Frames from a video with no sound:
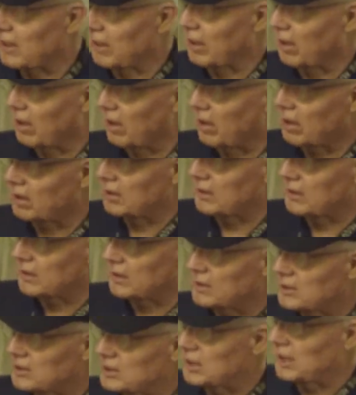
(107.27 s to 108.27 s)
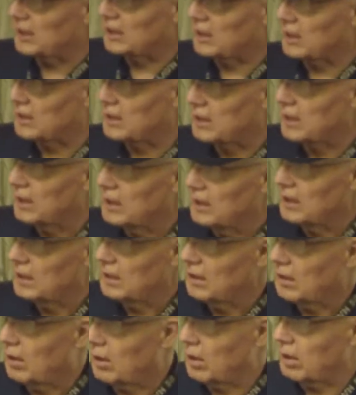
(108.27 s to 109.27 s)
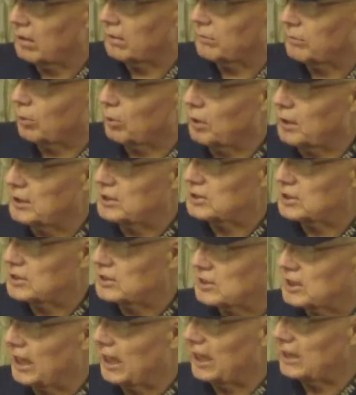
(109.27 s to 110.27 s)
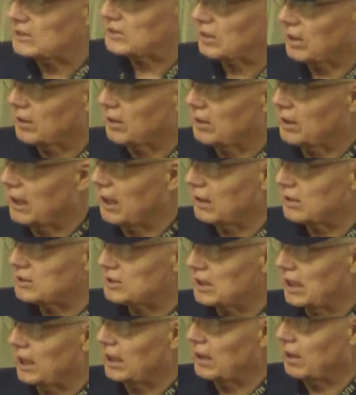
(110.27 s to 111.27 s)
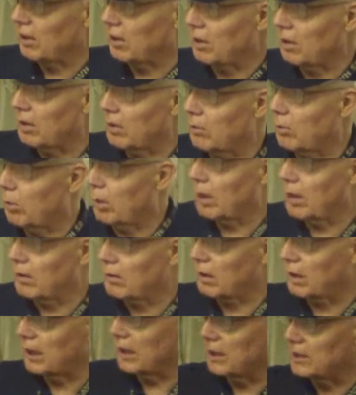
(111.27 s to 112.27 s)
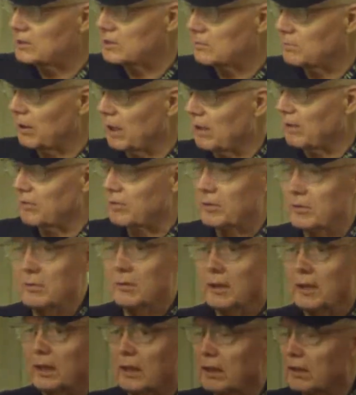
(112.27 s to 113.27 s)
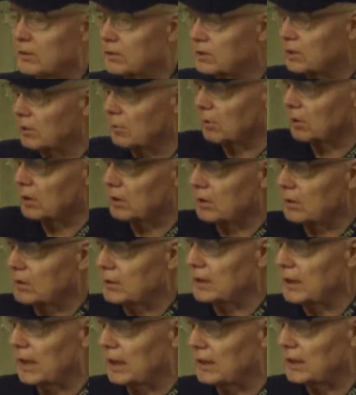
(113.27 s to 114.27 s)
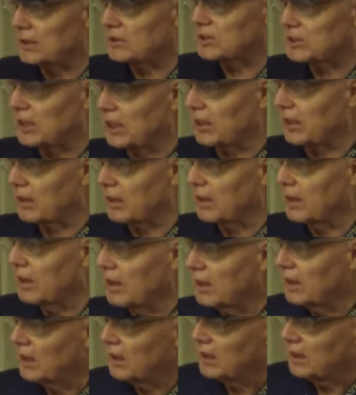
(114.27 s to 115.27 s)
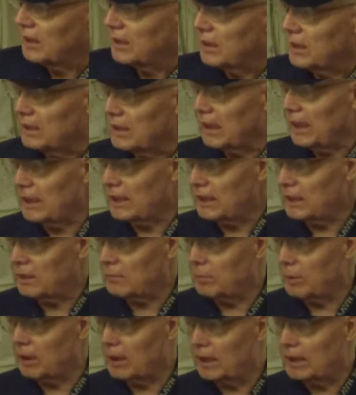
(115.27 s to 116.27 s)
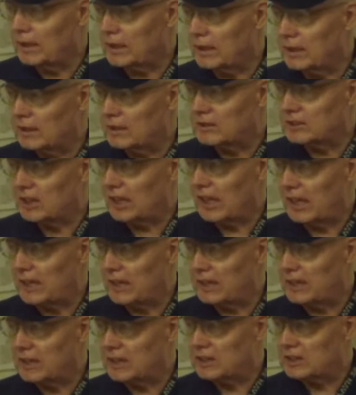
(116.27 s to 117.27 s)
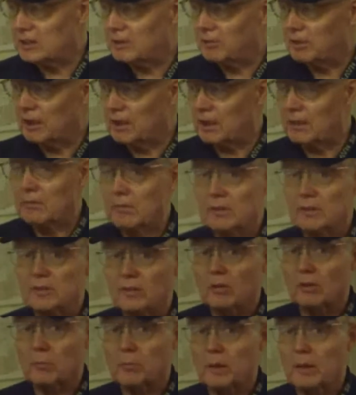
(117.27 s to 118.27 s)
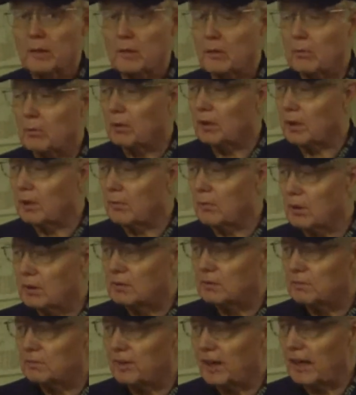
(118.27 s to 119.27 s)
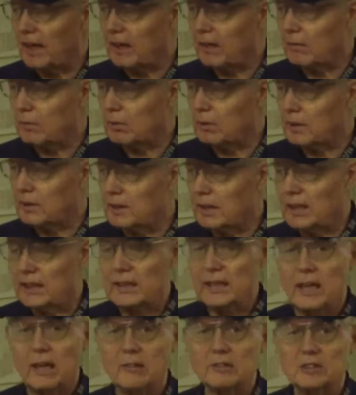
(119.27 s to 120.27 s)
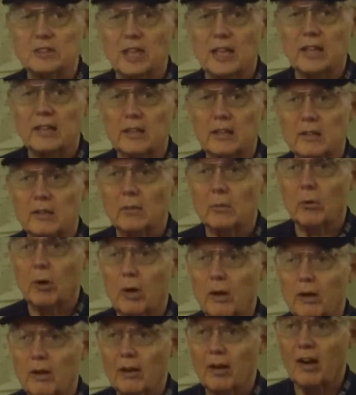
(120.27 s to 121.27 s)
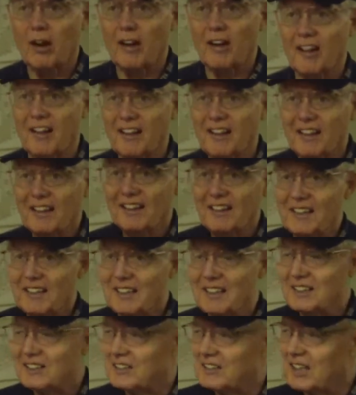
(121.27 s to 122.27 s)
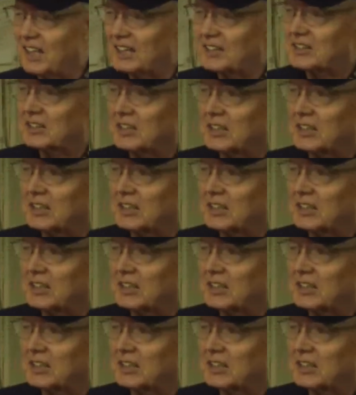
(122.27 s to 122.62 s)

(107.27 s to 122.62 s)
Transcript: of the hull, and you can see that all the voids and tanks on the outside of the hull. The water line is about through here, so we're going down the center. The idea behind the design of this, if you get hit with a torpedo, where do you want the fire? Well, you'd like it outside and underwater. And so that's